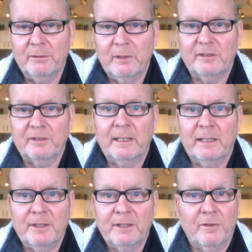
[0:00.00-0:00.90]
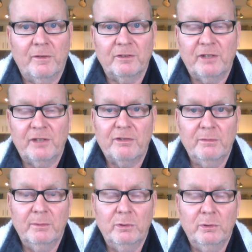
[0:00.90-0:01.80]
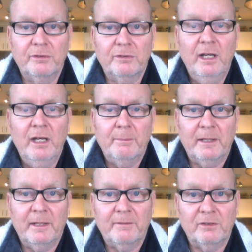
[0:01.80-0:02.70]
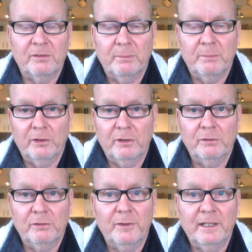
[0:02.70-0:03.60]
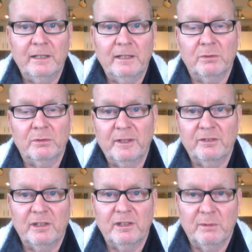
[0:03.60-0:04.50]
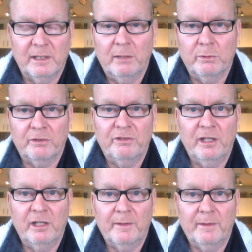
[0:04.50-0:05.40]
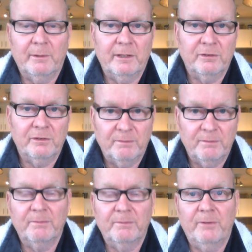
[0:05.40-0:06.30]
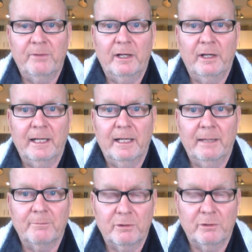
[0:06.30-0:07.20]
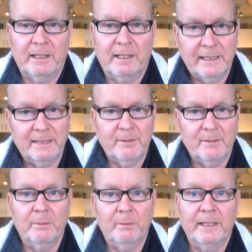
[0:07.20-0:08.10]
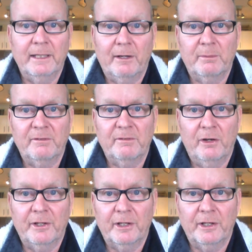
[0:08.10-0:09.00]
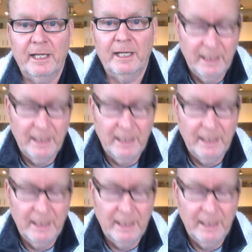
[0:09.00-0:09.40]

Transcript: We like to keep things on the discussion boards, but if there's some personal things or things that you really don't want to share with anyone else, fine, directly email me and that'll be fine, okay?